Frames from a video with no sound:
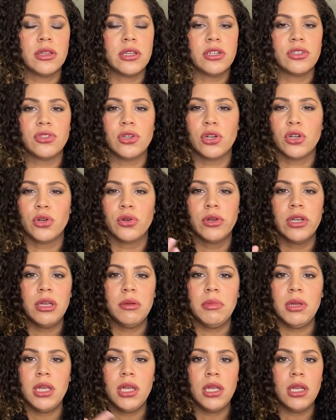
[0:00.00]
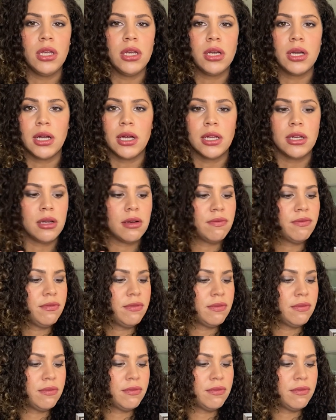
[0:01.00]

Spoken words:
There's a creamy kind of